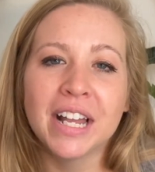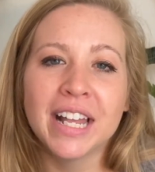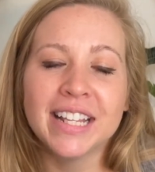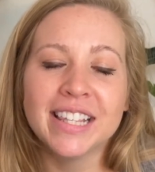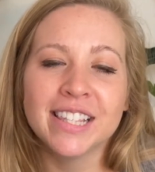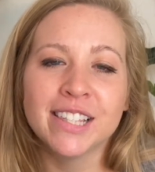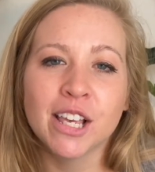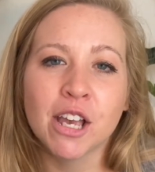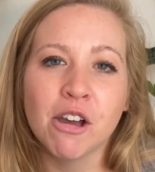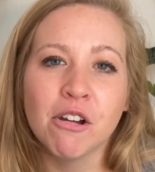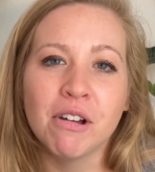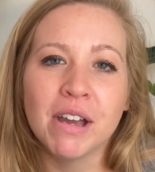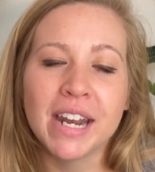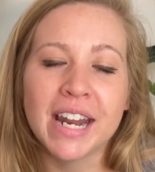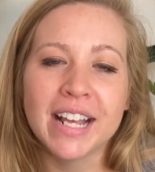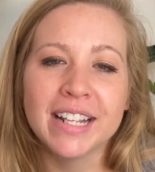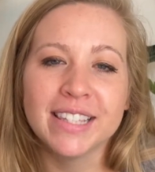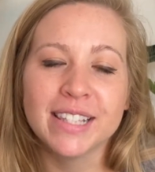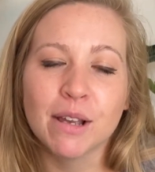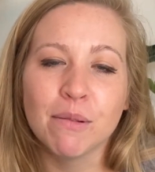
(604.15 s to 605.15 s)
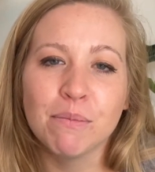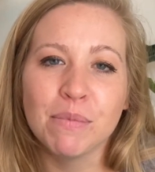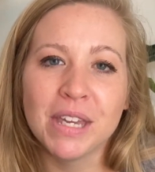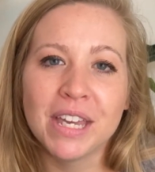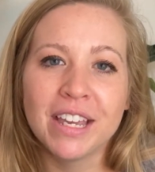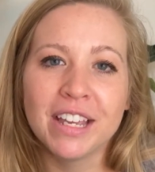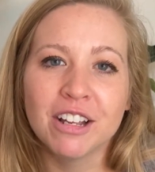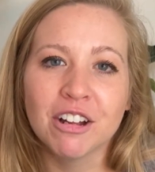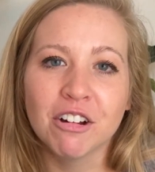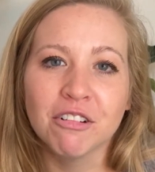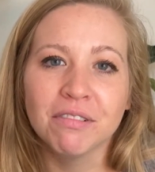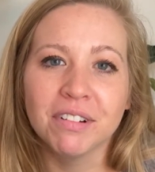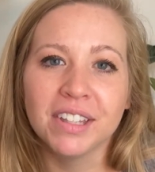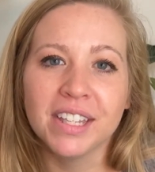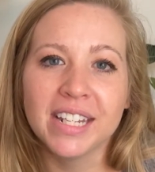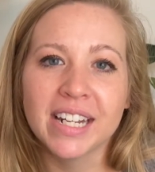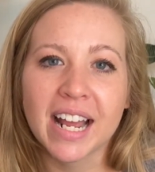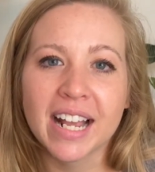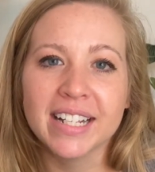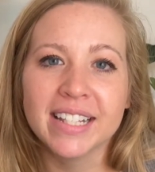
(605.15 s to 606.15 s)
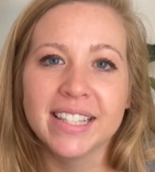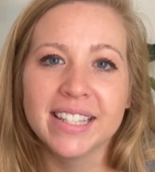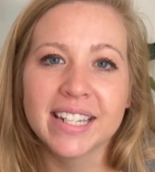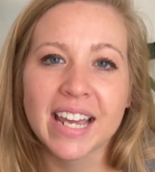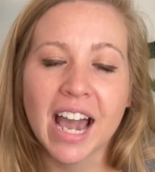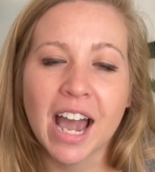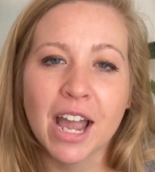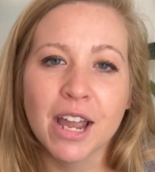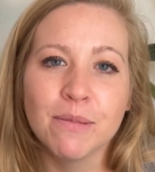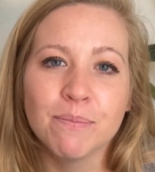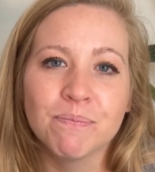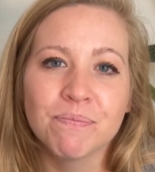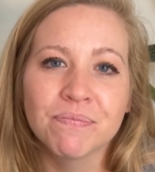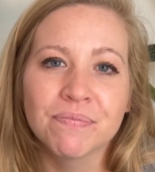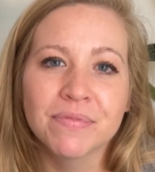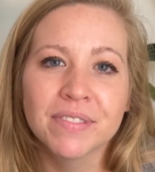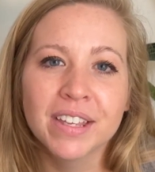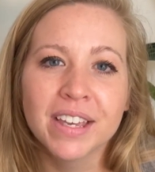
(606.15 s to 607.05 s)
And so it ends up being a really nice time.